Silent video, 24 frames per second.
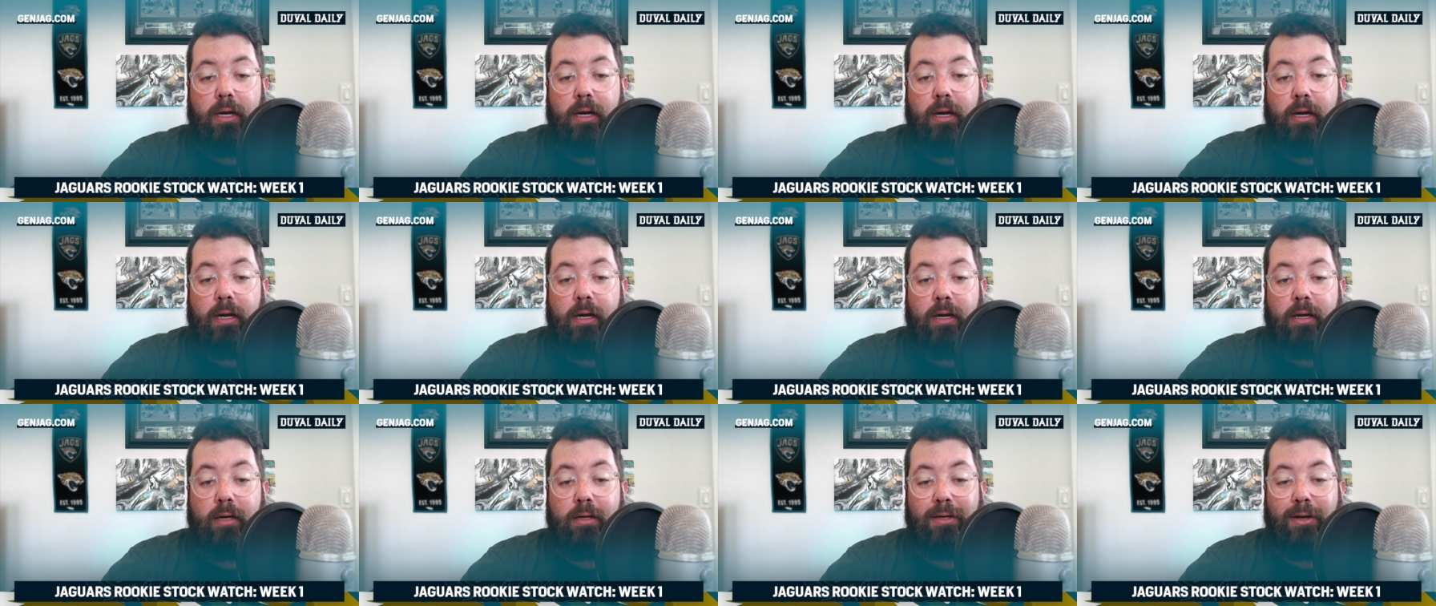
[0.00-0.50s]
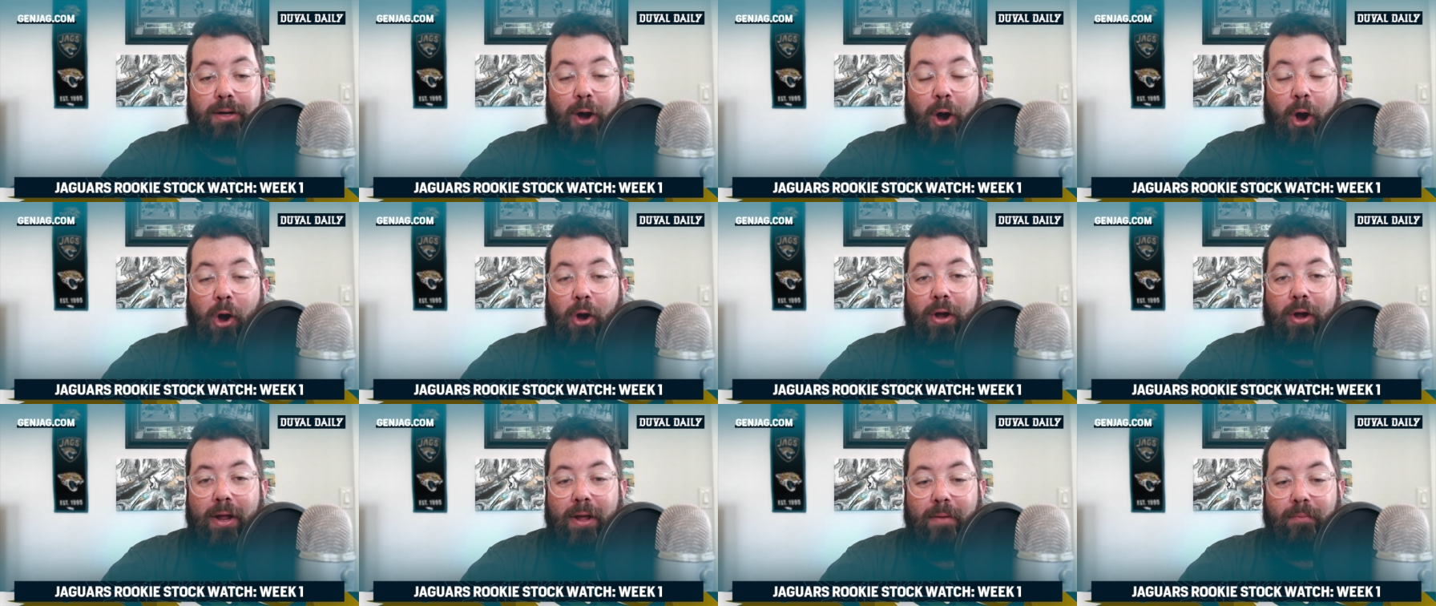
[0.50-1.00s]
uh,
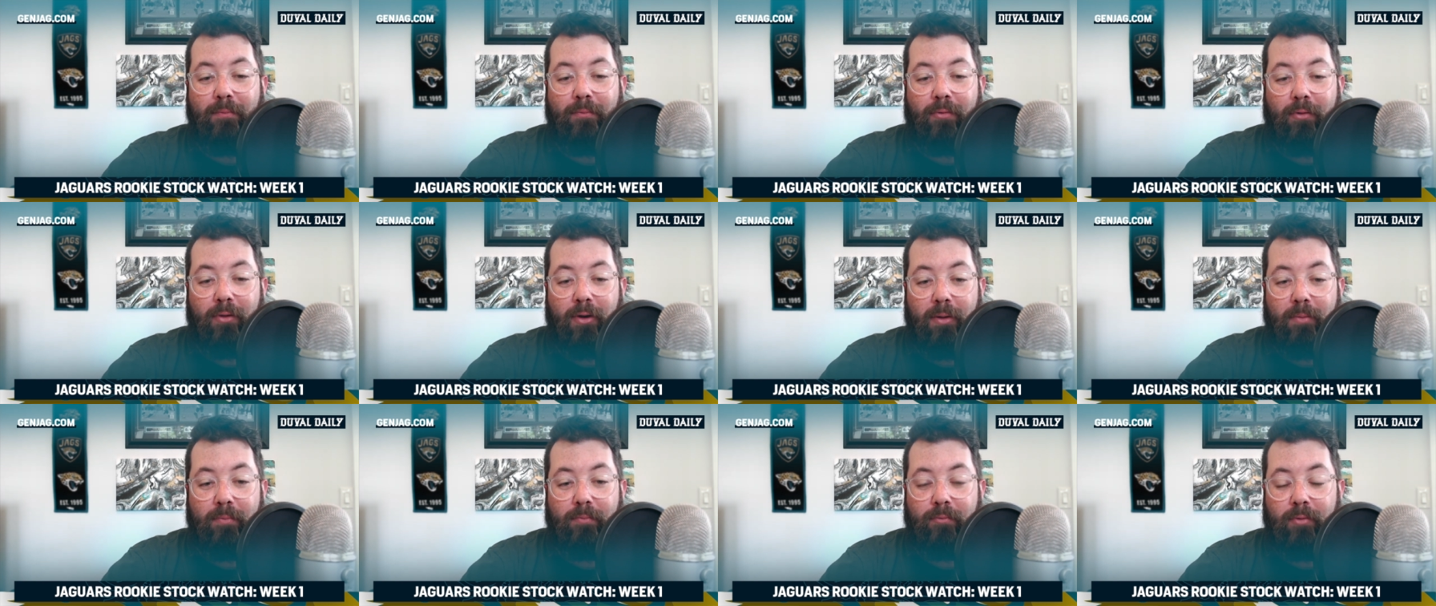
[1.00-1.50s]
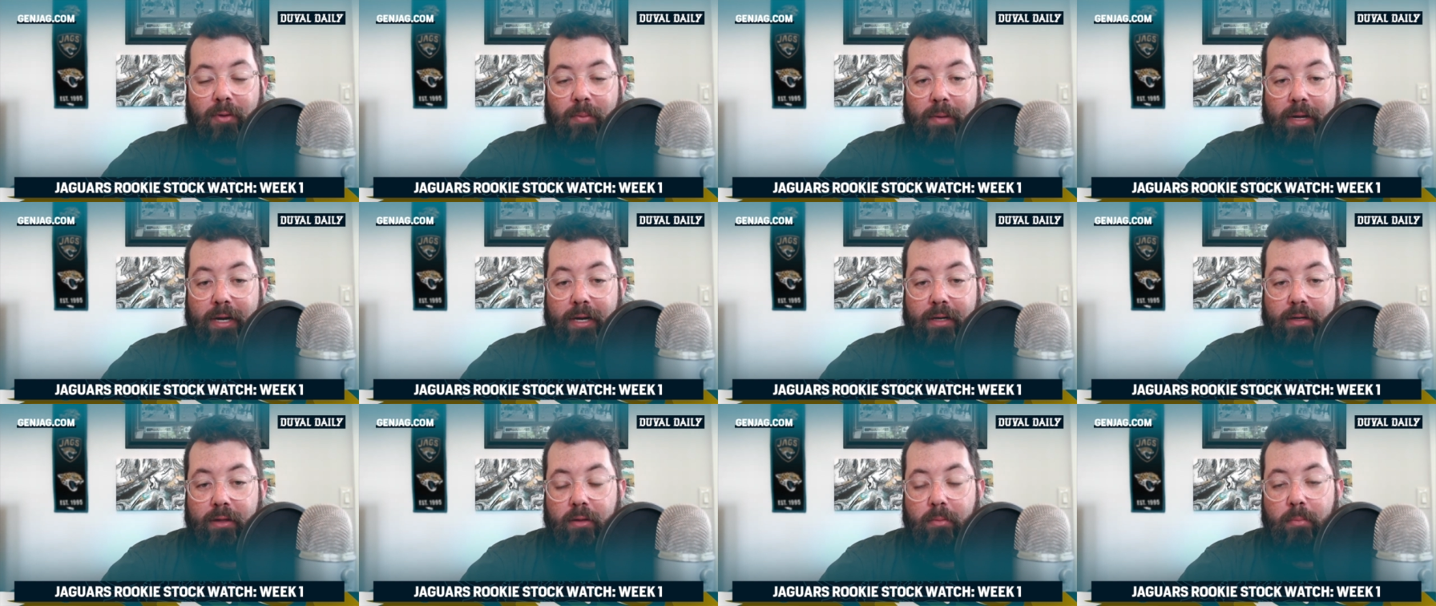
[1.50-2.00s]
guard him from, from
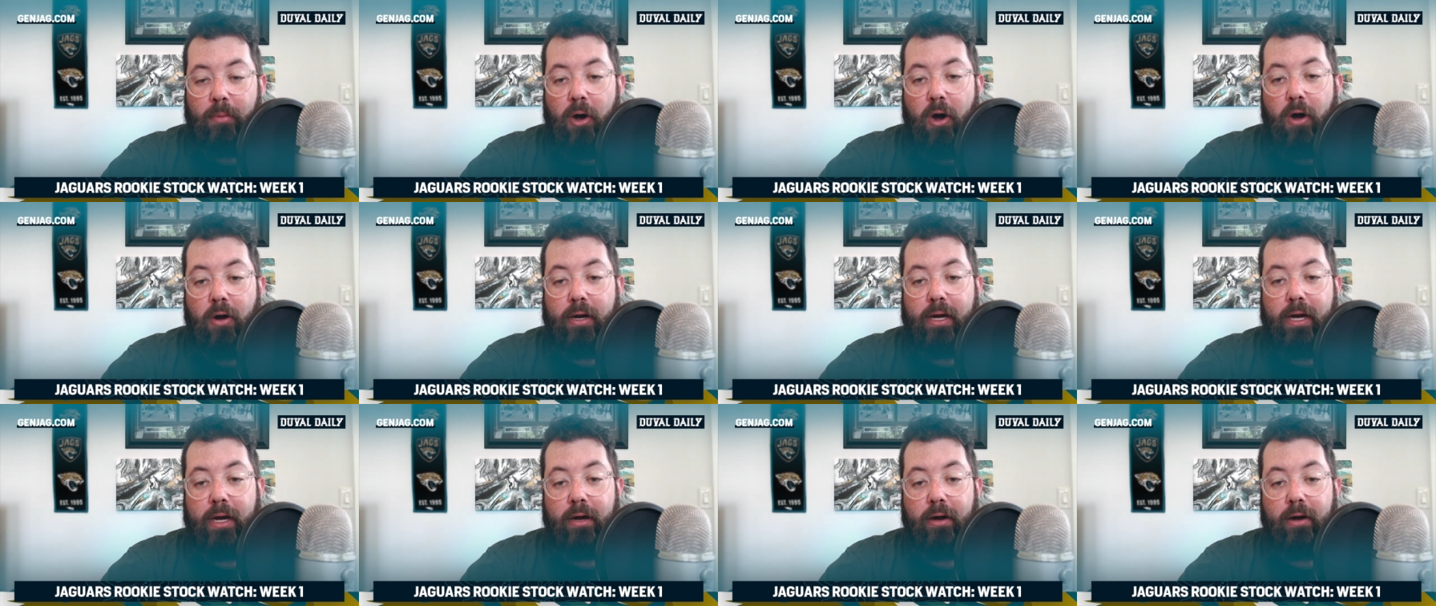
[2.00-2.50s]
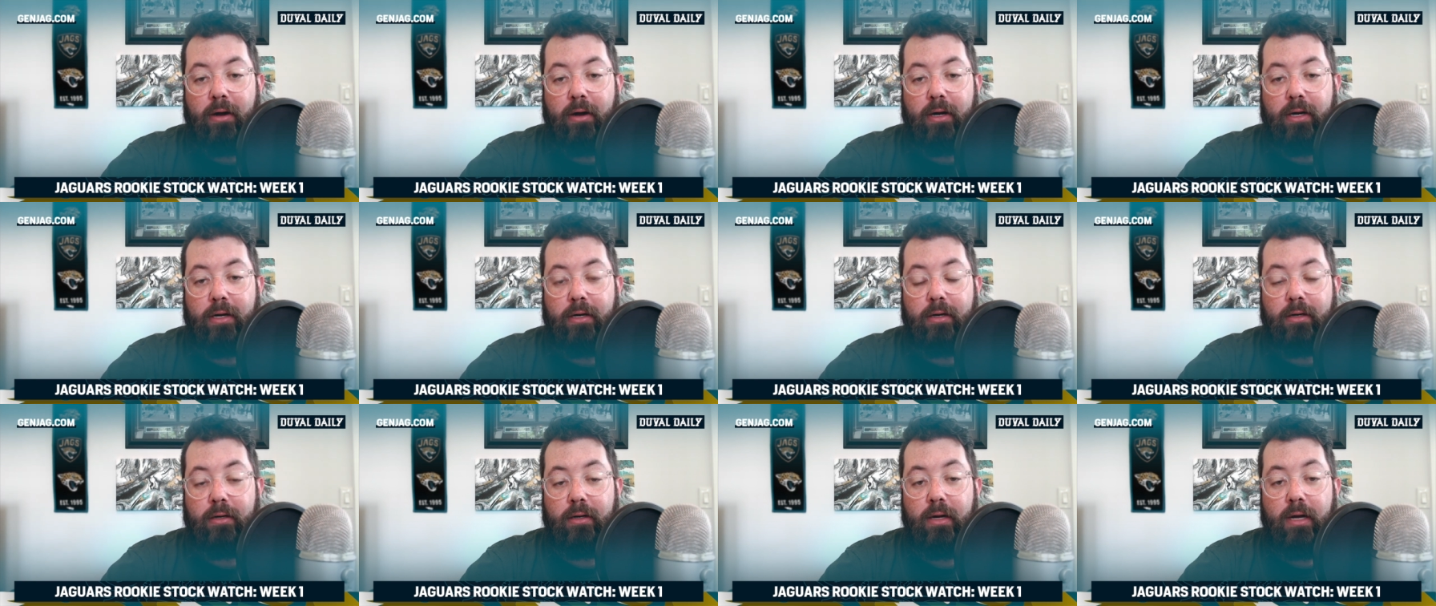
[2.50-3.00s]
getting to the ball
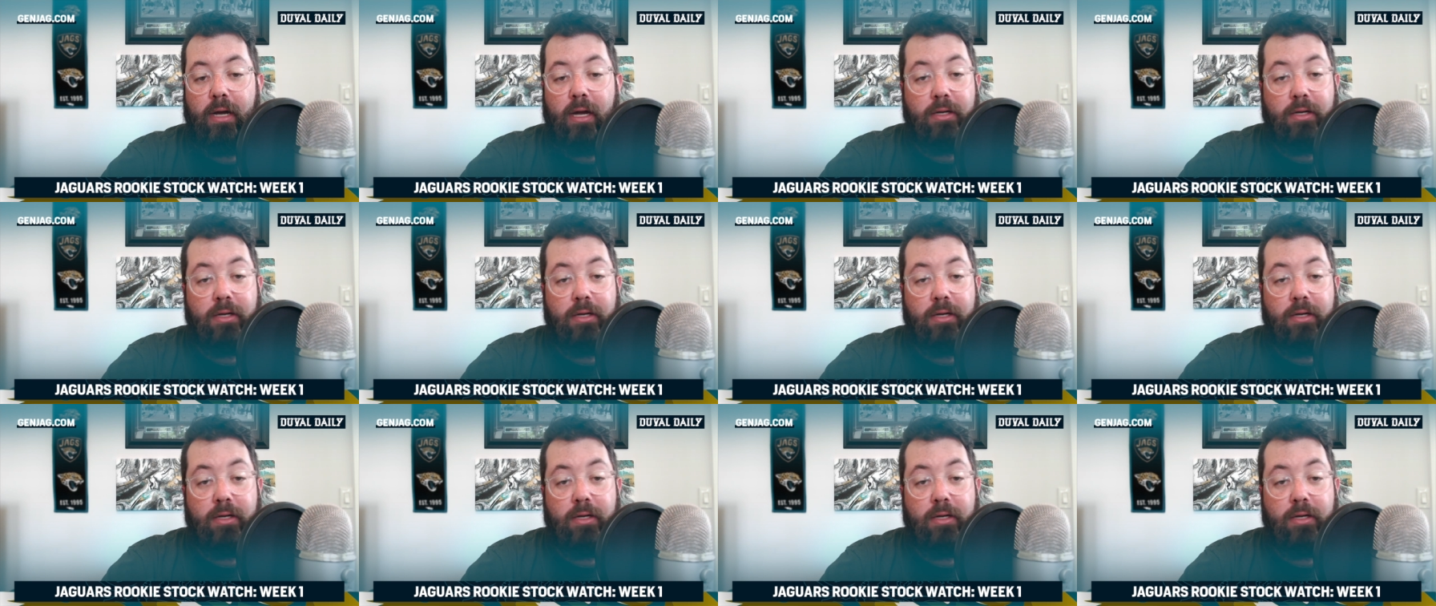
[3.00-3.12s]
carrier,